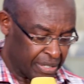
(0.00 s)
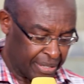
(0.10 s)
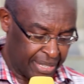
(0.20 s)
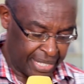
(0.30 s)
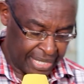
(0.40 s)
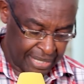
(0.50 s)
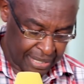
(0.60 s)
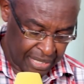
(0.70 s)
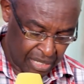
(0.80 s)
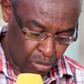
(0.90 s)

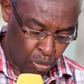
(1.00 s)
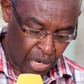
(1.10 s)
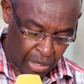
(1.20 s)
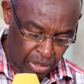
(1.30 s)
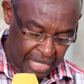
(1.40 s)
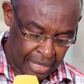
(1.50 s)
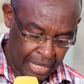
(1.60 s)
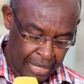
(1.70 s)
this world.